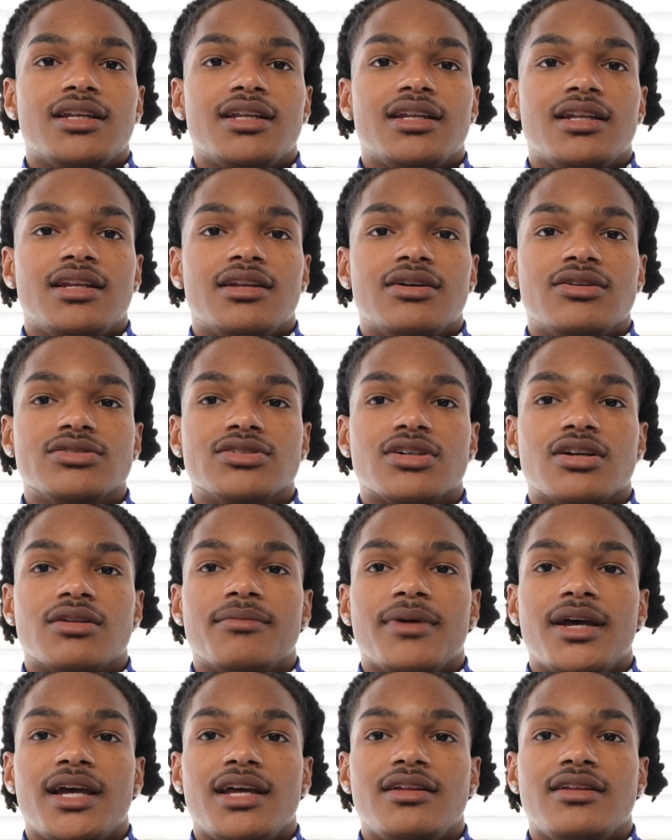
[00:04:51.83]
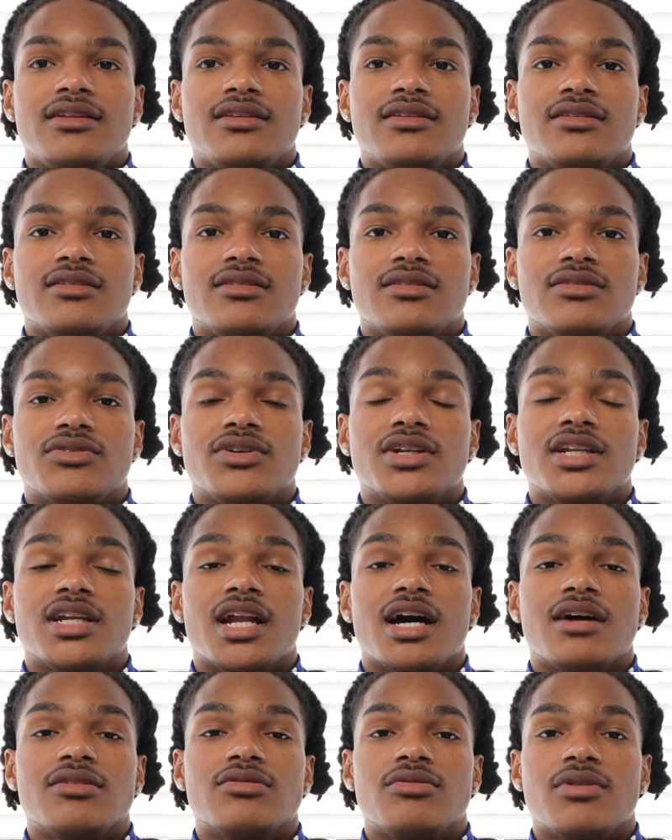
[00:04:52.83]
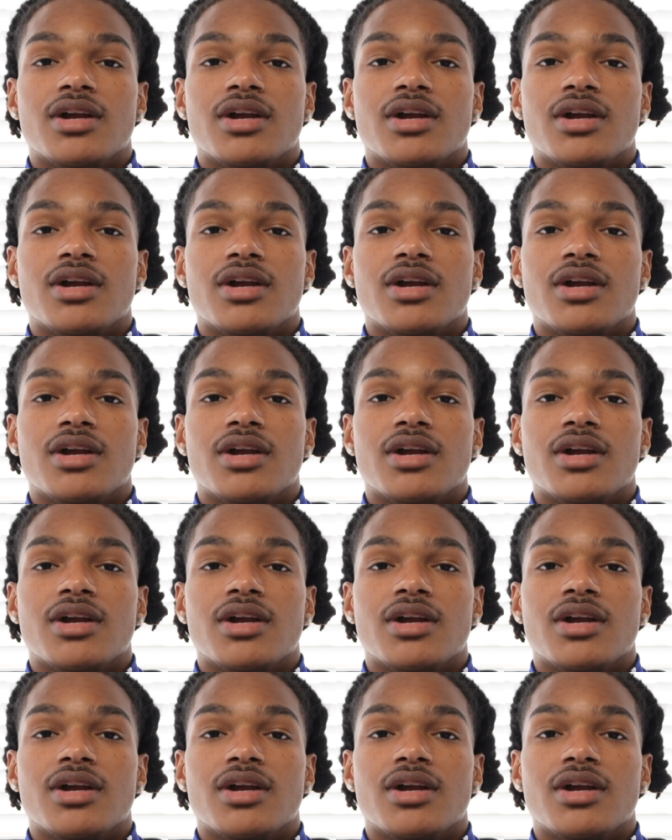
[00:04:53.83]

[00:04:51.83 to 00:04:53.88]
those are the main 3 that I